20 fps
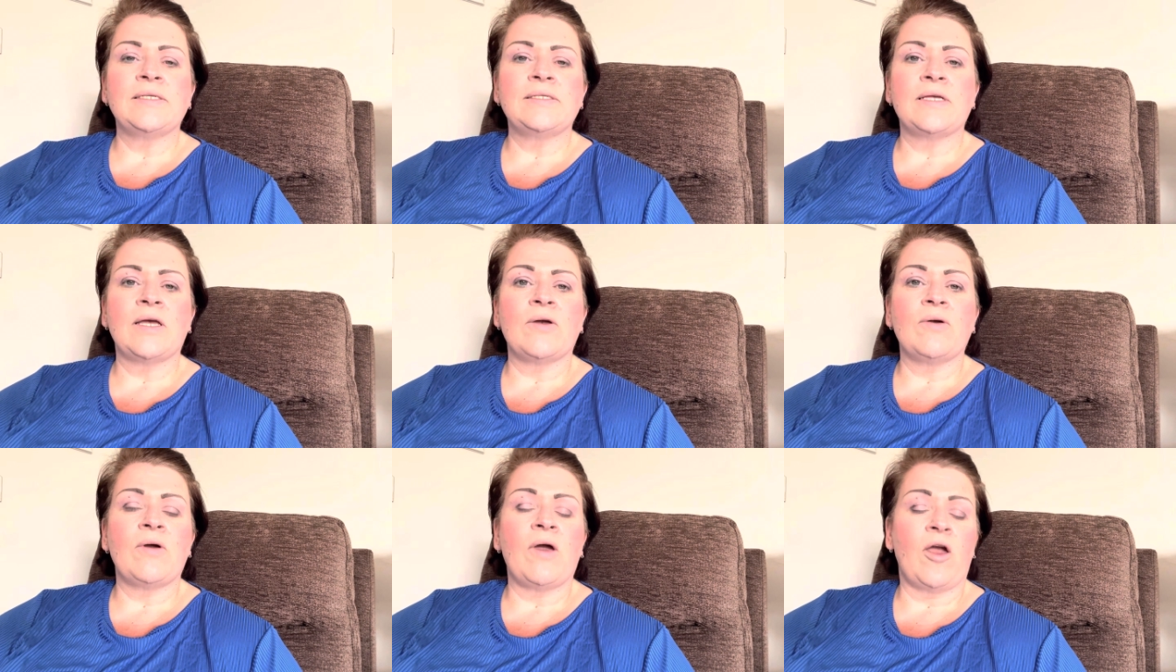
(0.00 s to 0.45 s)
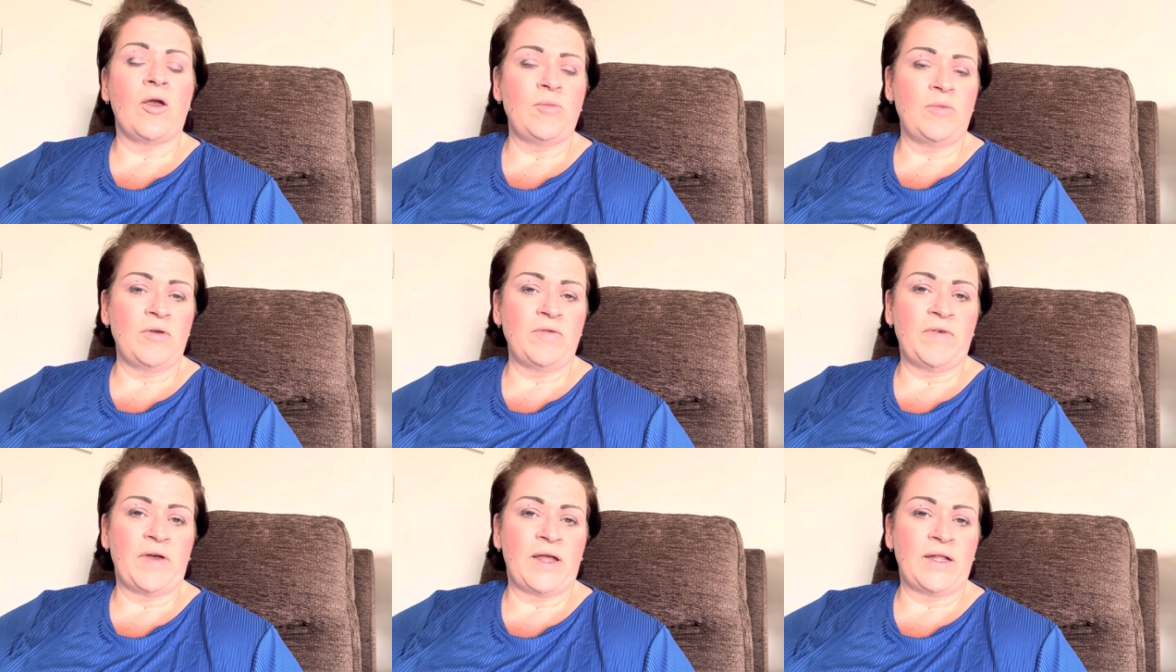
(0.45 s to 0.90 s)
So I hope
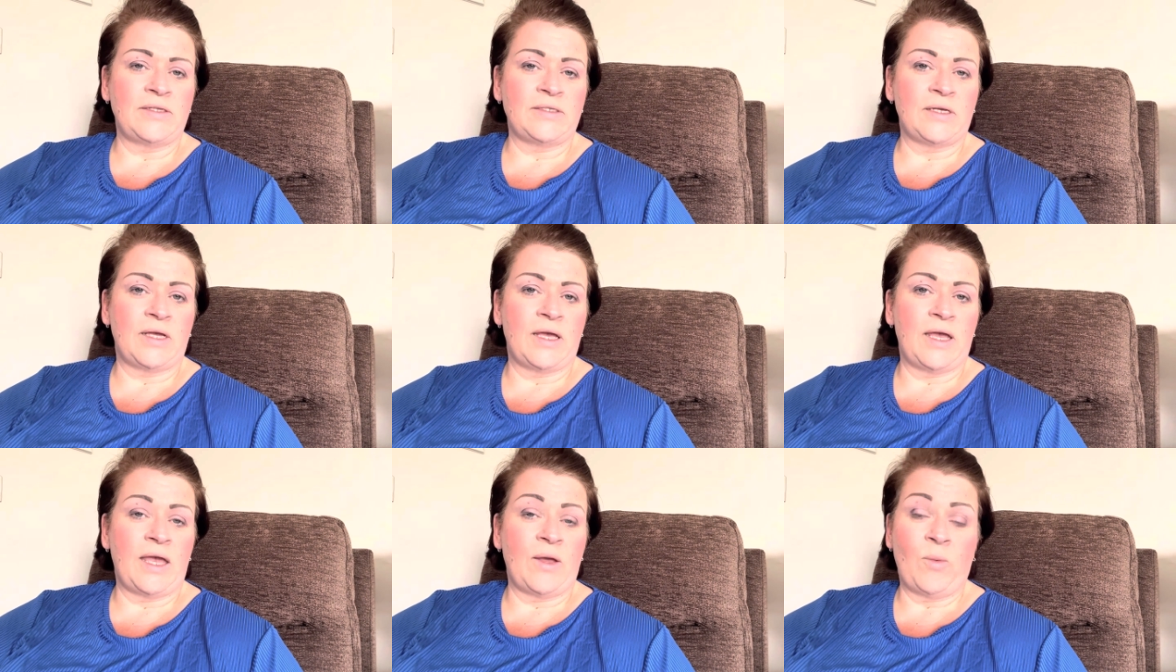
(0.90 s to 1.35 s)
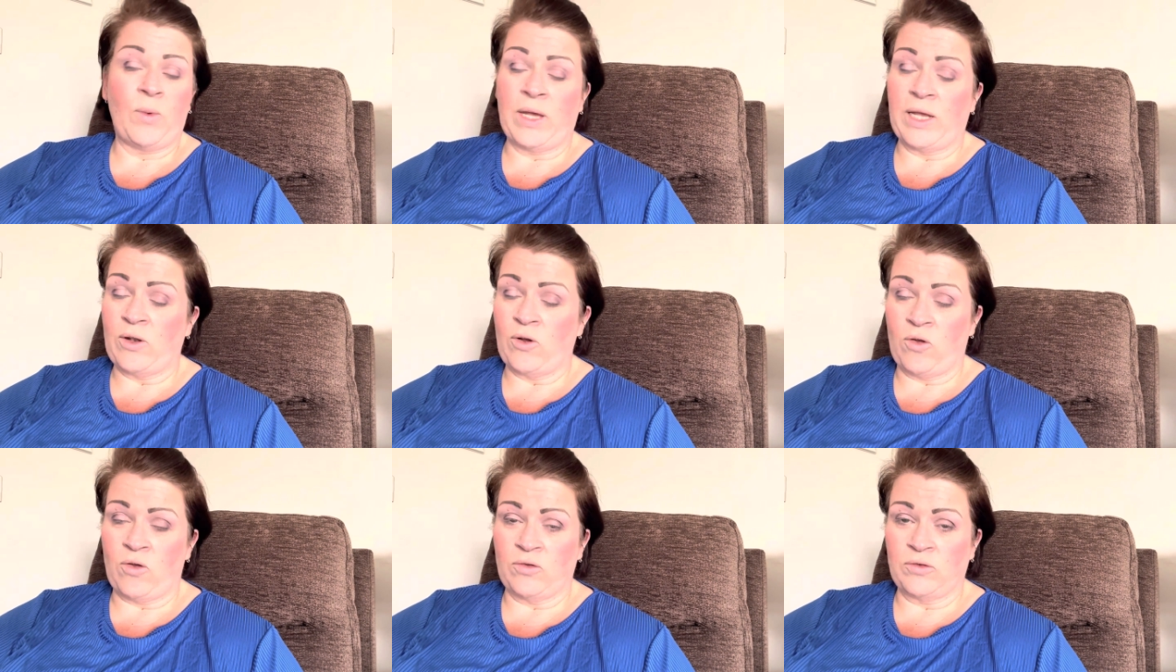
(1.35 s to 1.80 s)
you've had a
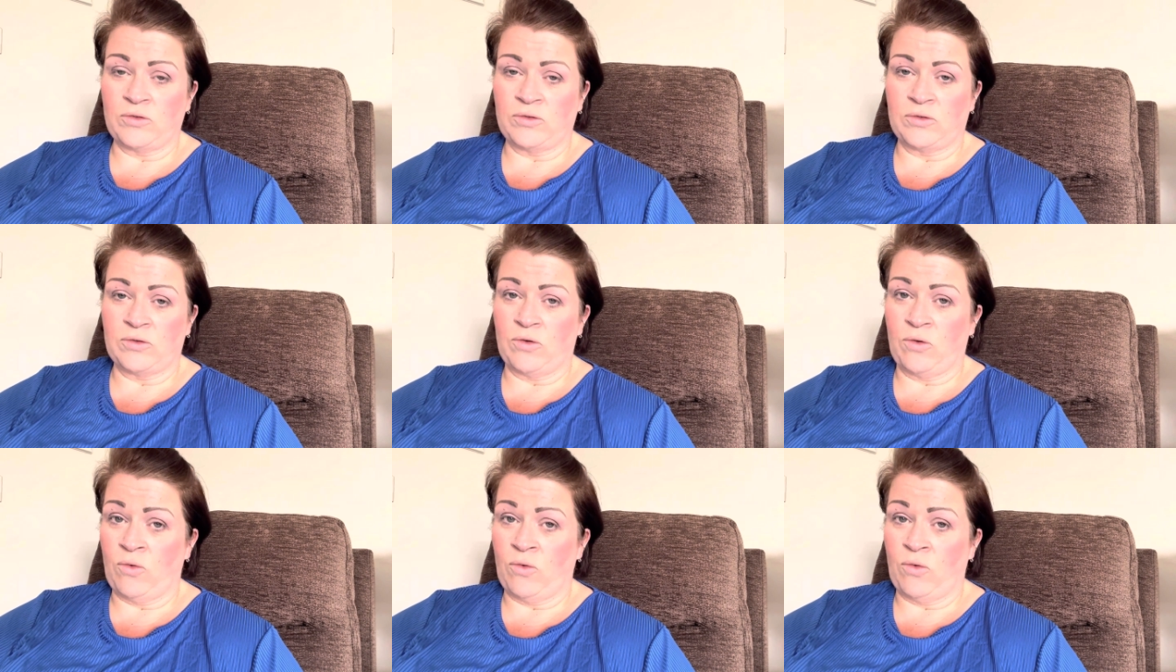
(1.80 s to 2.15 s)
weight loss